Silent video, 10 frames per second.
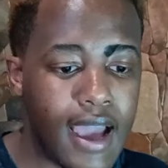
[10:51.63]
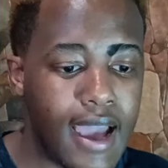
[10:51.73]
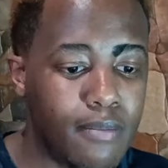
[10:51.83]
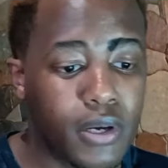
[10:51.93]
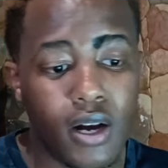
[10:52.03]

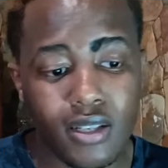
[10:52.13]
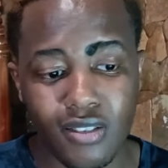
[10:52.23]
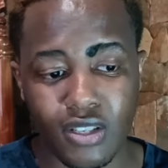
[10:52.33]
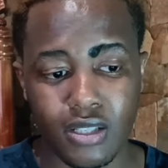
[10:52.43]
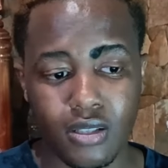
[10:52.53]
And because of
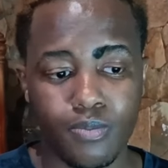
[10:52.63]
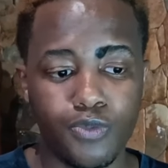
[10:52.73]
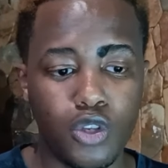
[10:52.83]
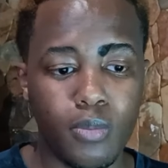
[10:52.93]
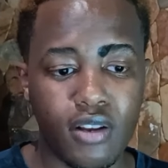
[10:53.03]
this,
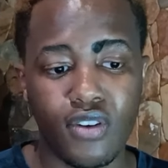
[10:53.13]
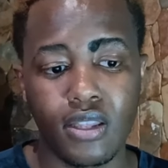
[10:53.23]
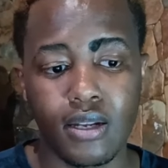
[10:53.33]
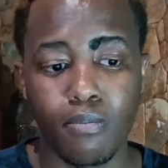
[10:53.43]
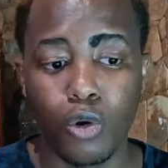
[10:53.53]
you might find
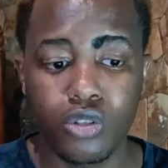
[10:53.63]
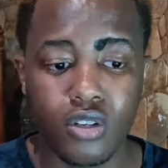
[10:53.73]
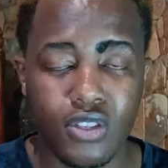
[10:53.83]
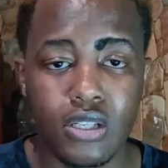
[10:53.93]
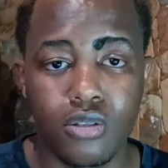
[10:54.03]
that most of
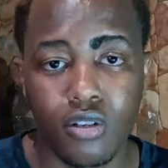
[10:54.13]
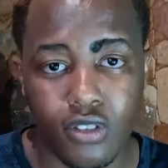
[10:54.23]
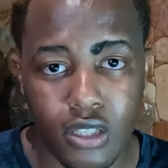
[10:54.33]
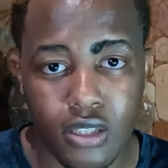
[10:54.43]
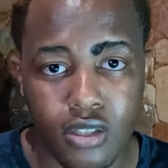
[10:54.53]
these
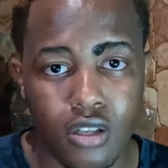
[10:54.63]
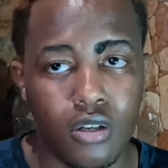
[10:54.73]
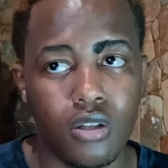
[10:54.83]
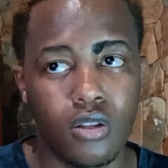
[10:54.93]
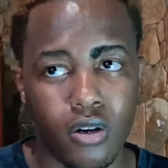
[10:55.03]
services,
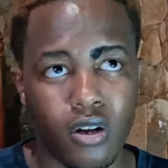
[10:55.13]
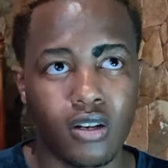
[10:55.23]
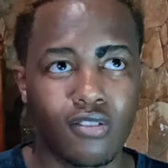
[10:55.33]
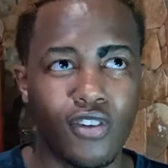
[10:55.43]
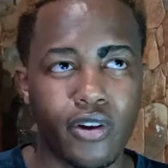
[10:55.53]
they're
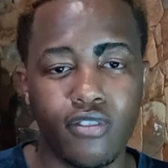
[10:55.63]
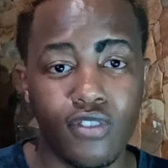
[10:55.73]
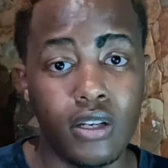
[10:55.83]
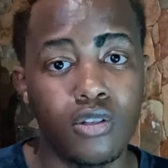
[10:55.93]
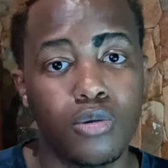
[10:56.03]
not very
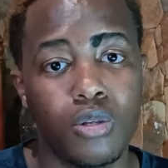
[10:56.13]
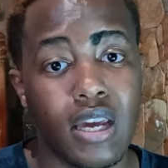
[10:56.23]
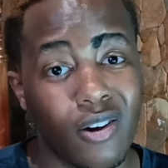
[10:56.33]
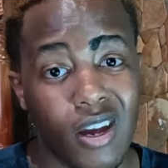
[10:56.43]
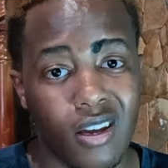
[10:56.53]
convenient to the
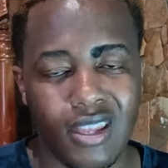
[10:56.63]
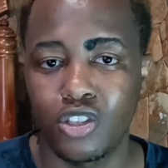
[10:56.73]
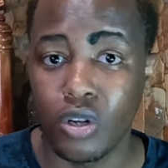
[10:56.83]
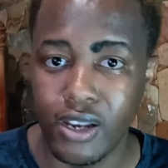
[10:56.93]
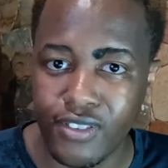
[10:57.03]
area that
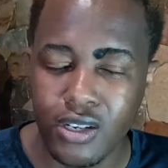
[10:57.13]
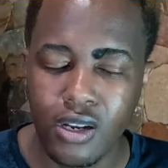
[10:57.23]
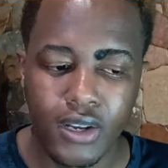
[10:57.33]
you live in,